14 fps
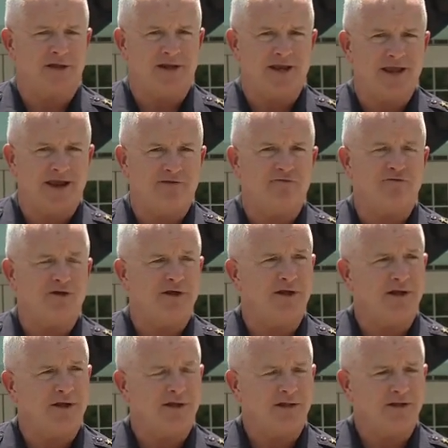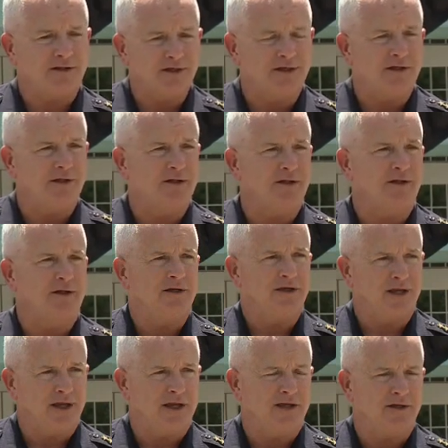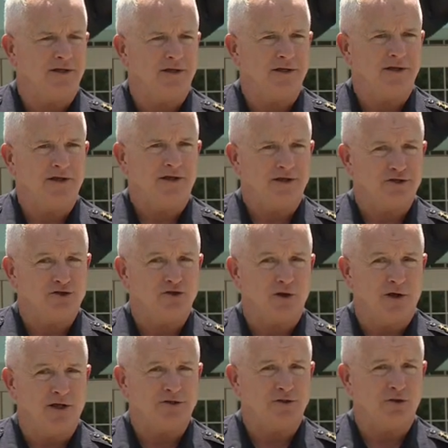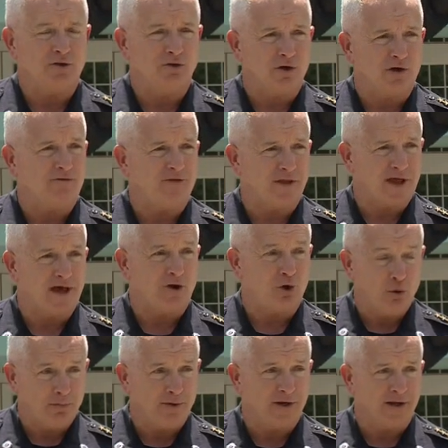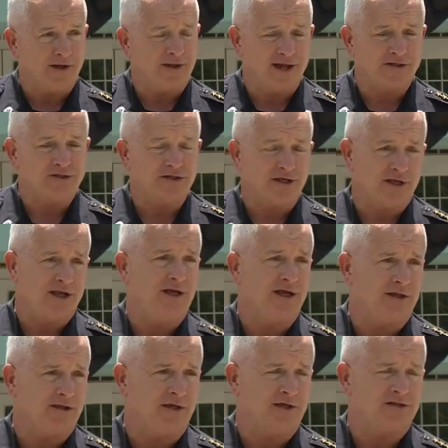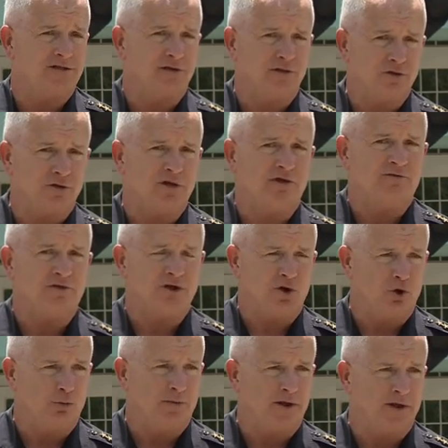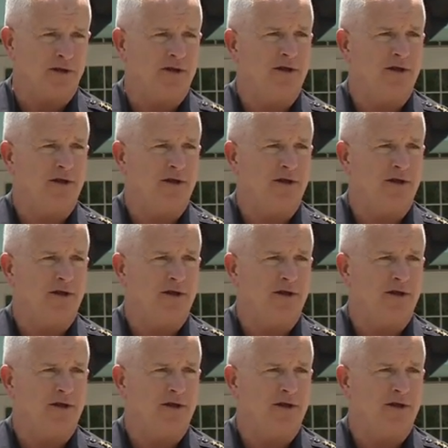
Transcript: And every little kid is going to look for that opening. That's the key, I think, is they're looking for the opening.